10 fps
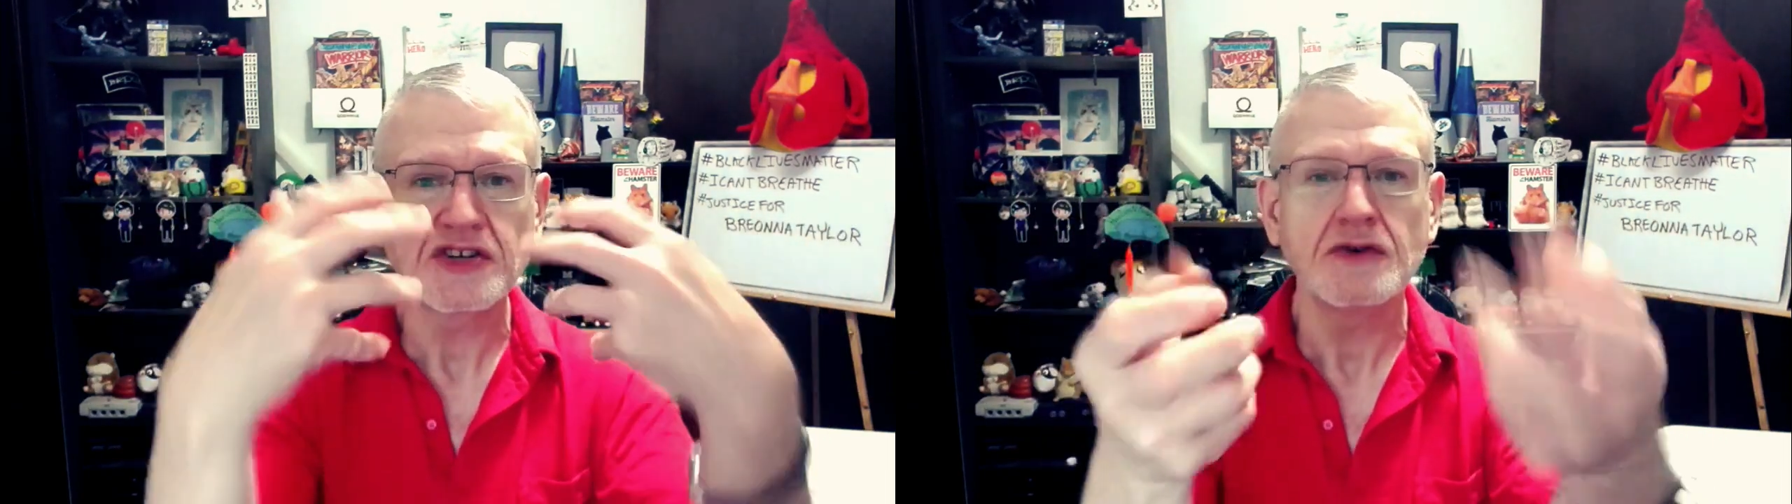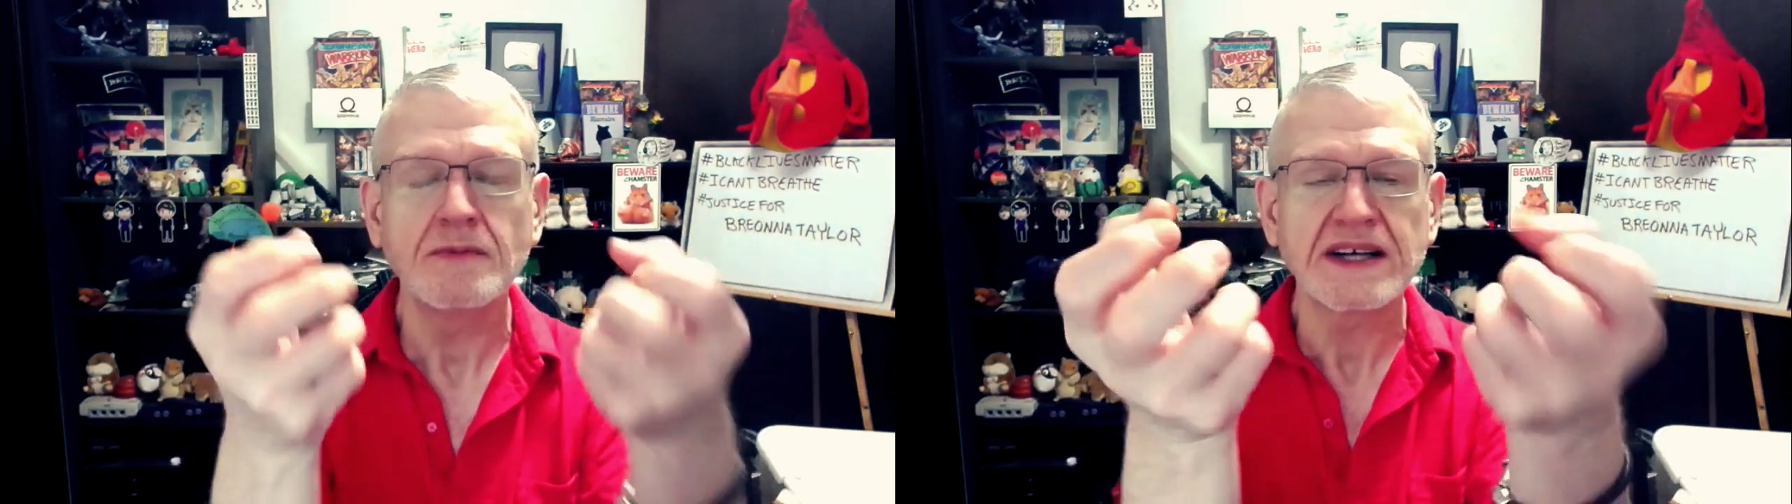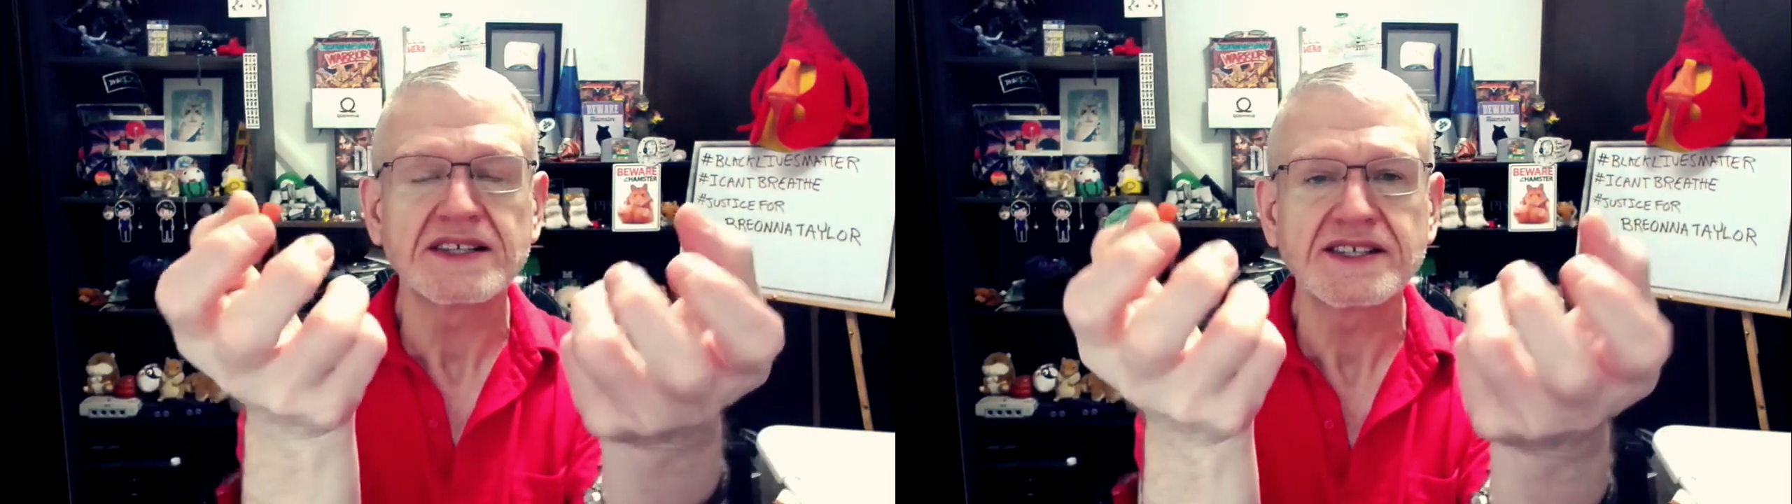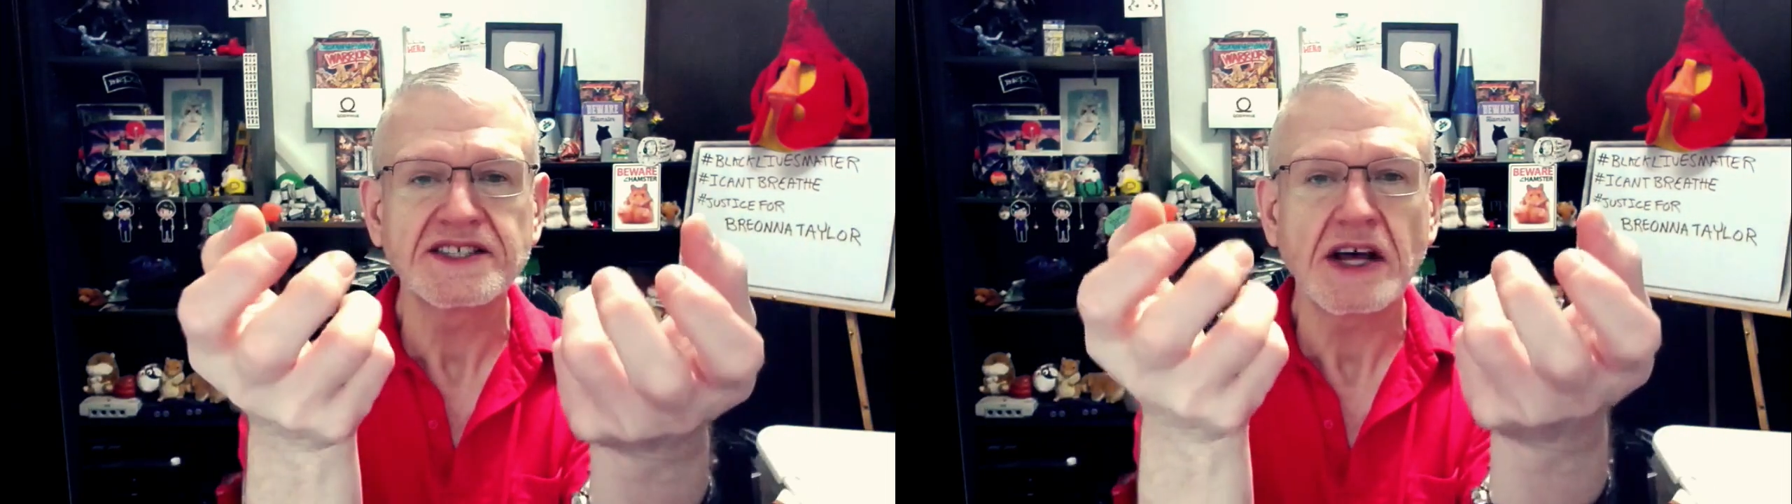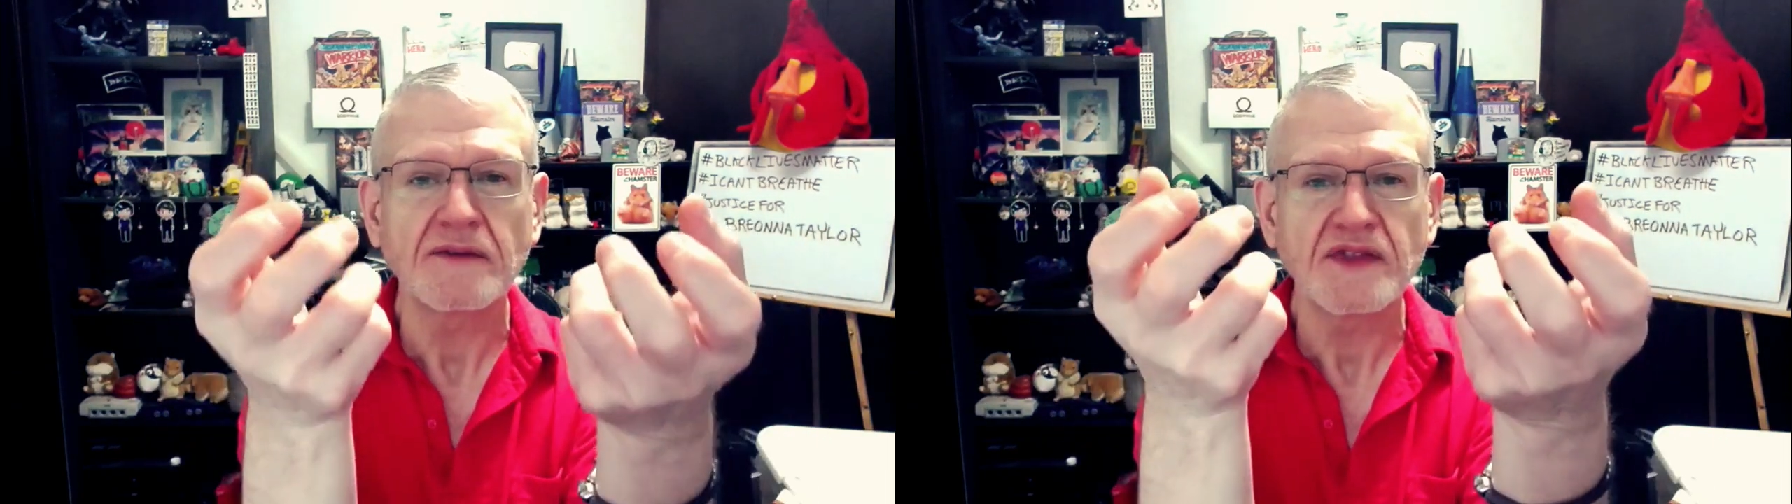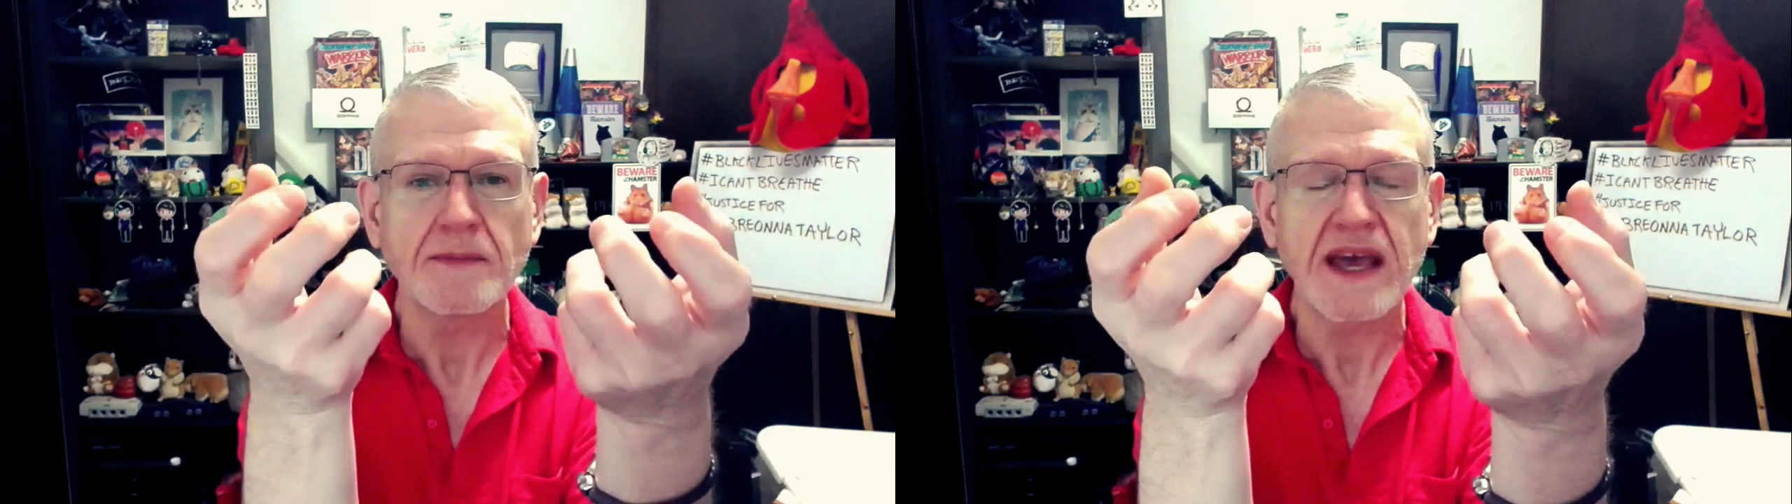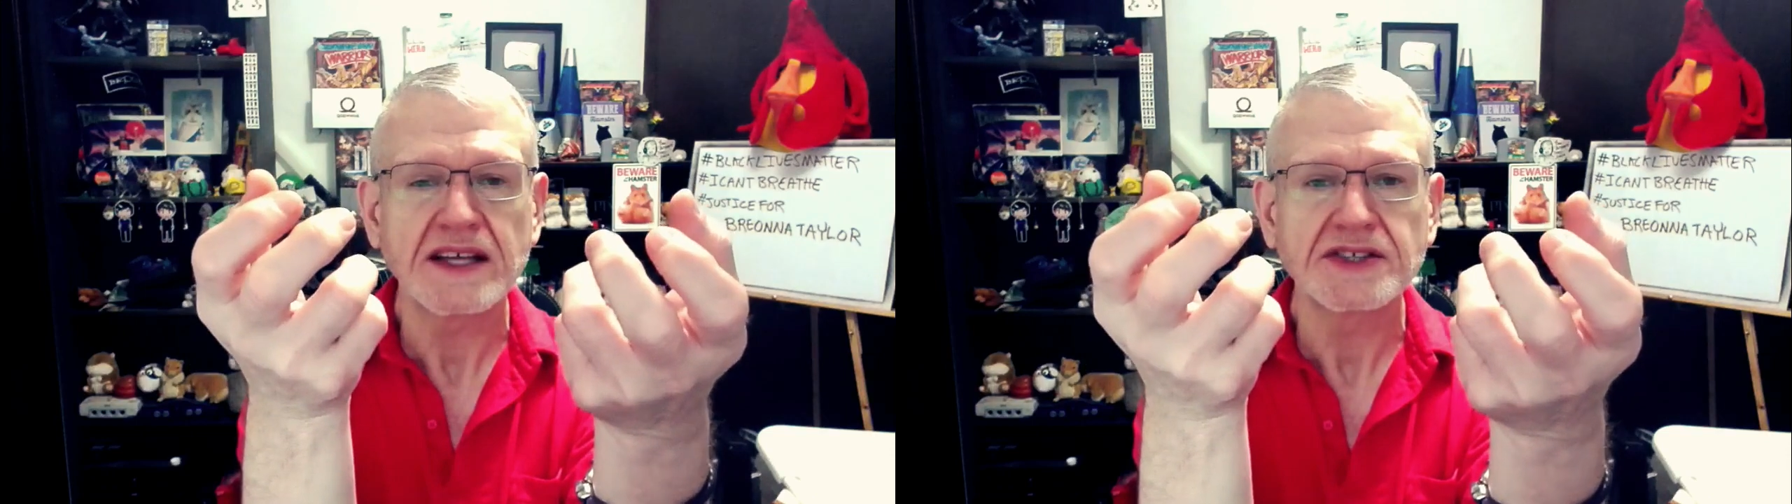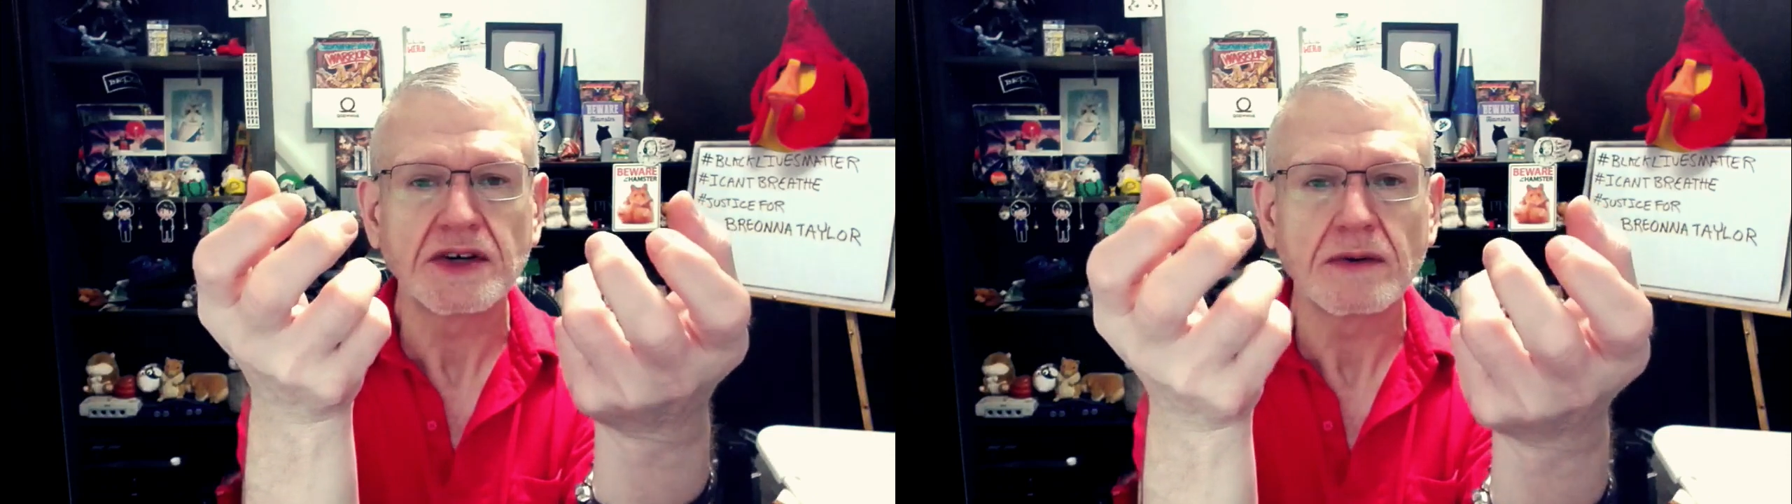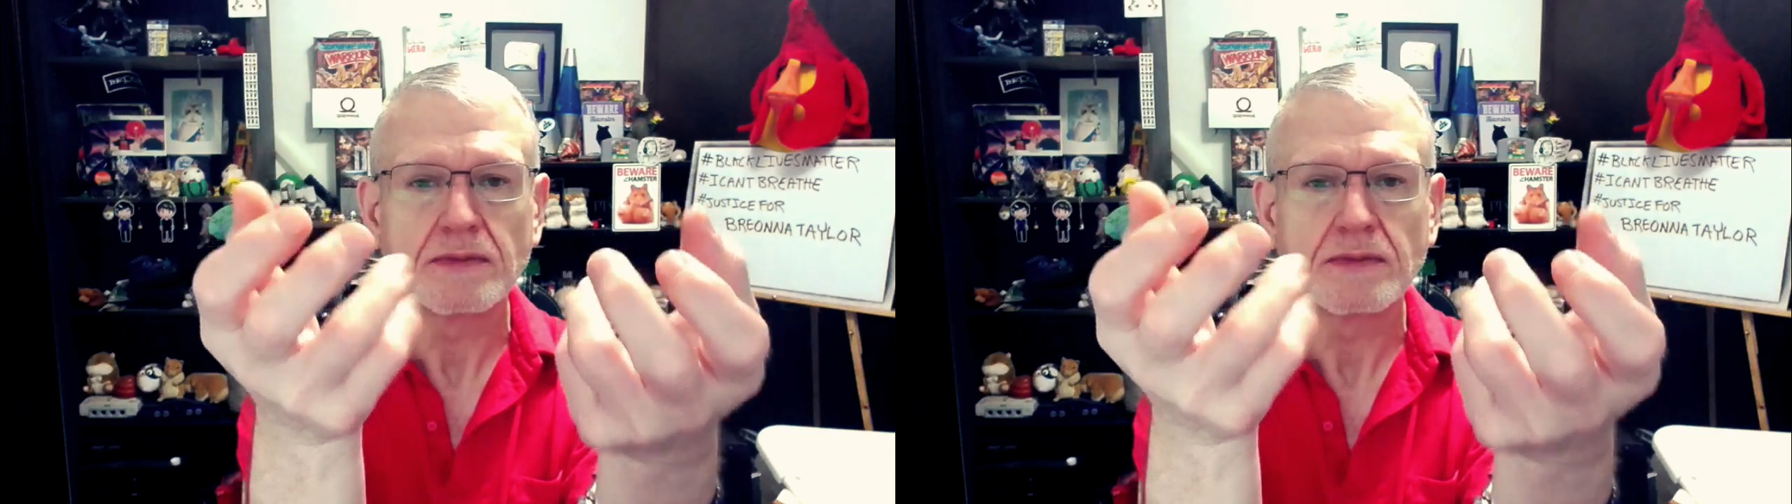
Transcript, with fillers: too much stuff that makes you go